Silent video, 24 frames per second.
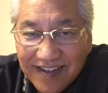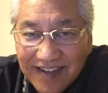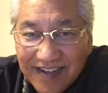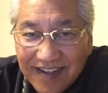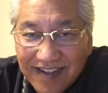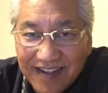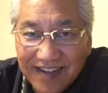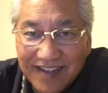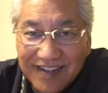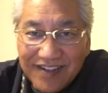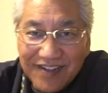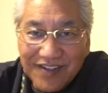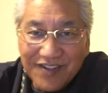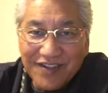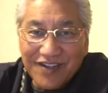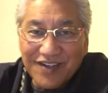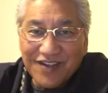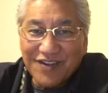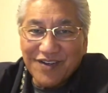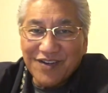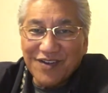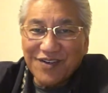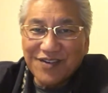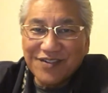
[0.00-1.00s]

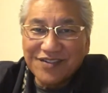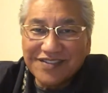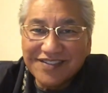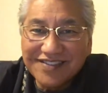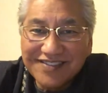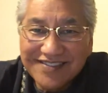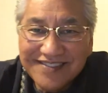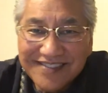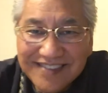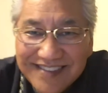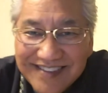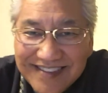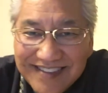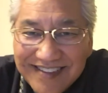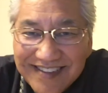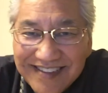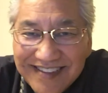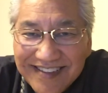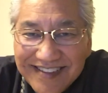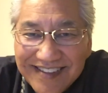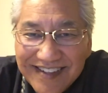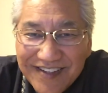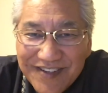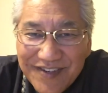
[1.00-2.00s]
Aloha all.
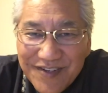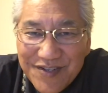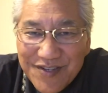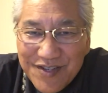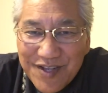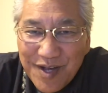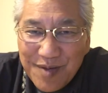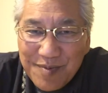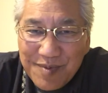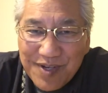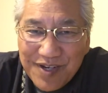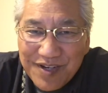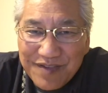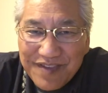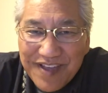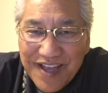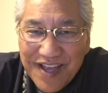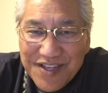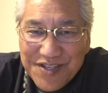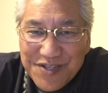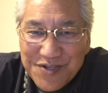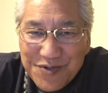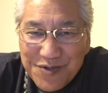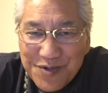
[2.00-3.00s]
Another installment of
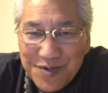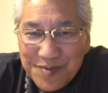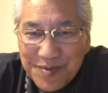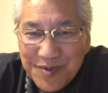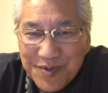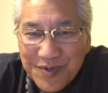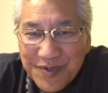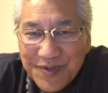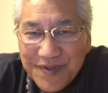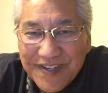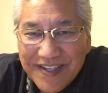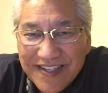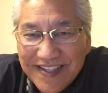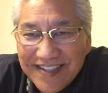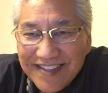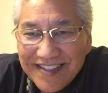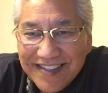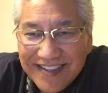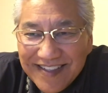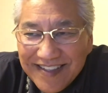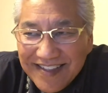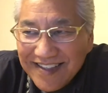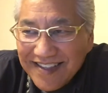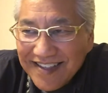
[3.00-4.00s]
Ask Kumu.
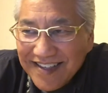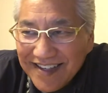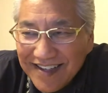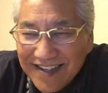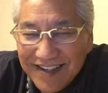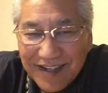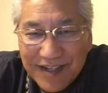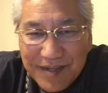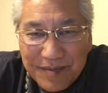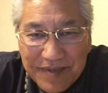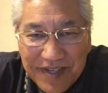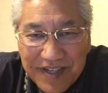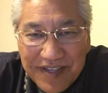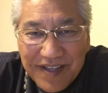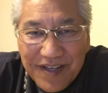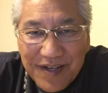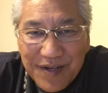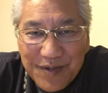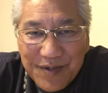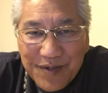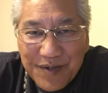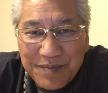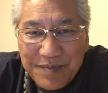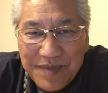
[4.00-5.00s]
E kalamaya
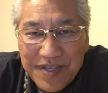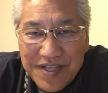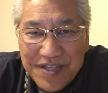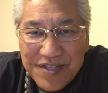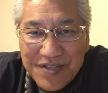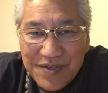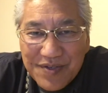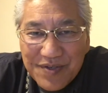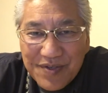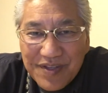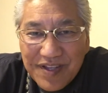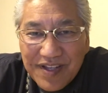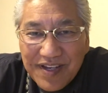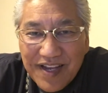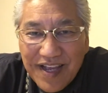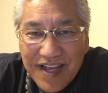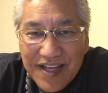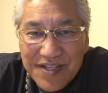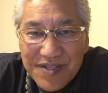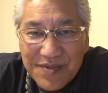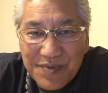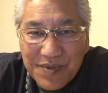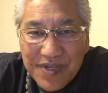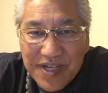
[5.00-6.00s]
o I missed you the
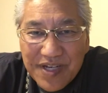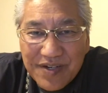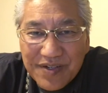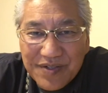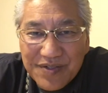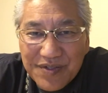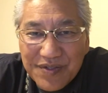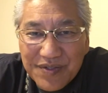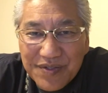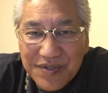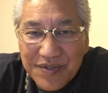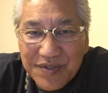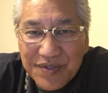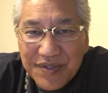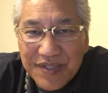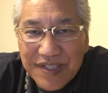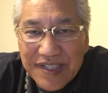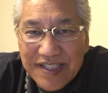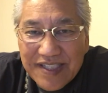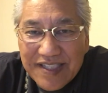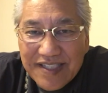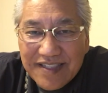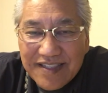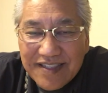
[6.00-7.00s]
last week or two.
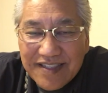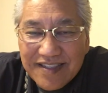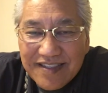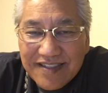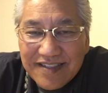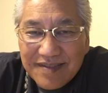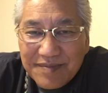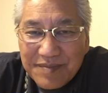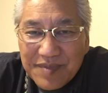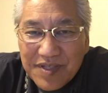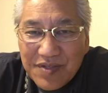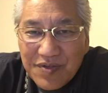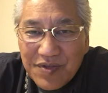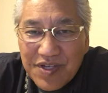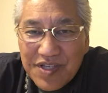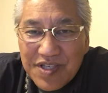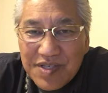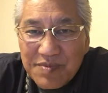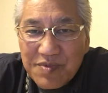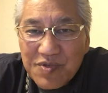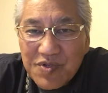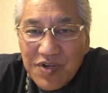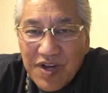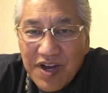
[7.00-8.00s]
Been doing
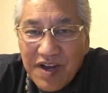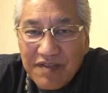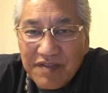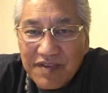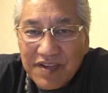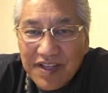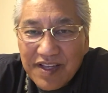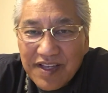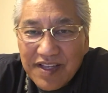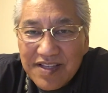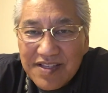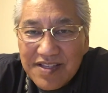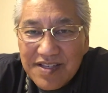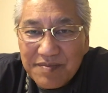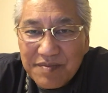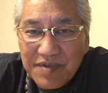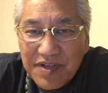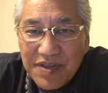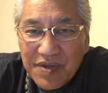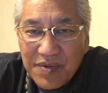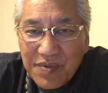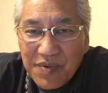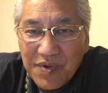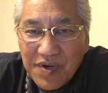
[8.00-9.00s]
some traveling and some
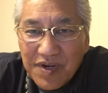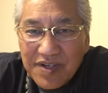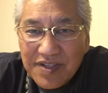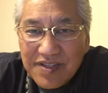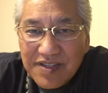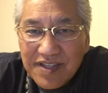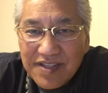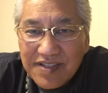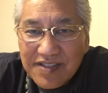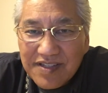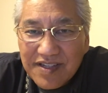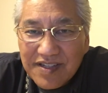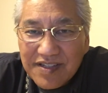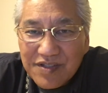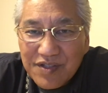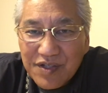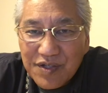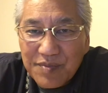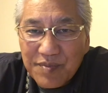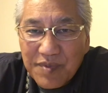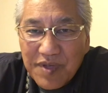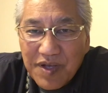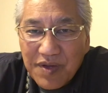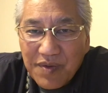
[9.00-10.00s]
other work that
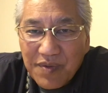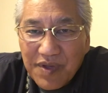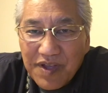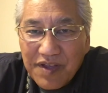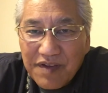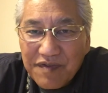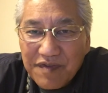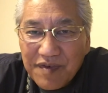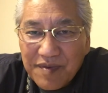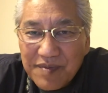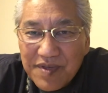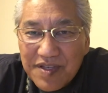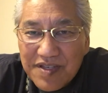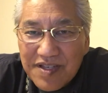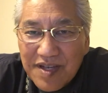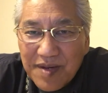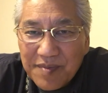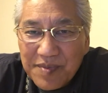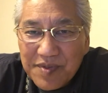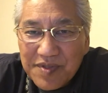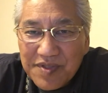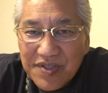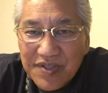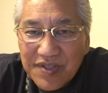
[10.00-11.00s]
took me away from this
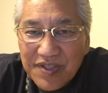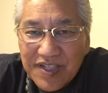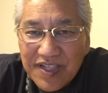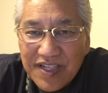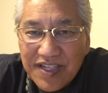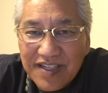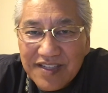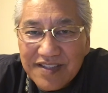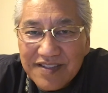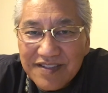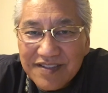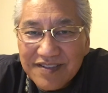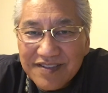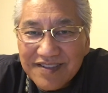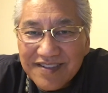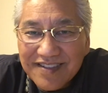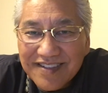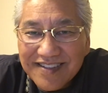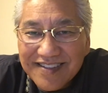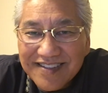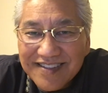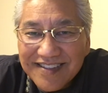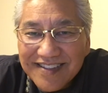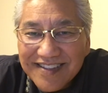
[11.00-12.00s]
opportunity to
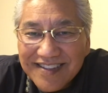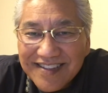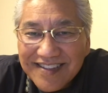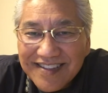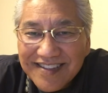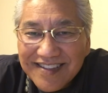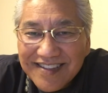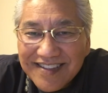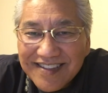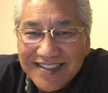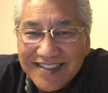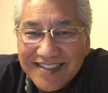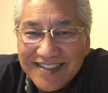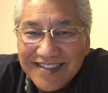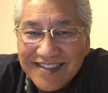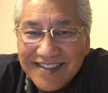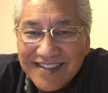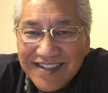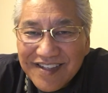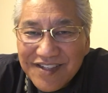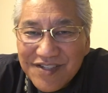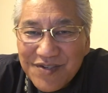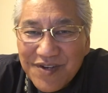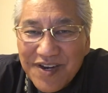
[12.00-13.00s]

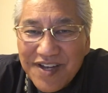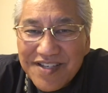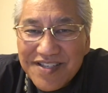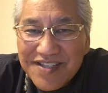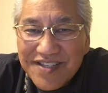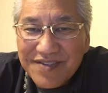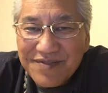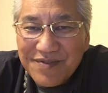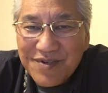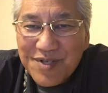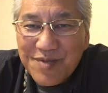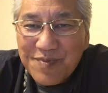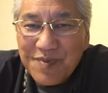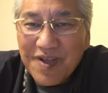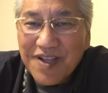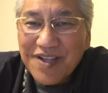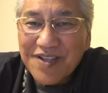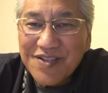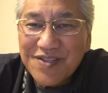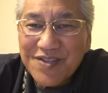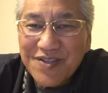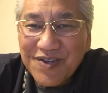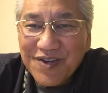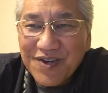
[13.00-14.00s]
address and
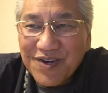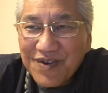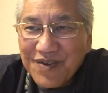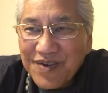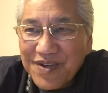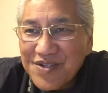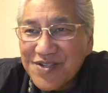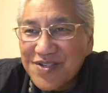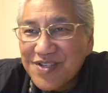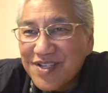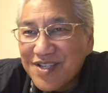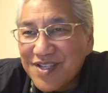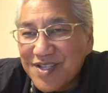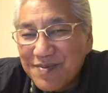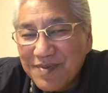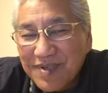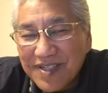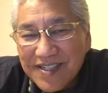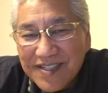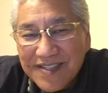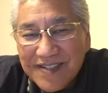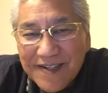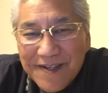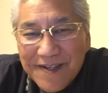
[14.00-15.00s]
respond to your questions. But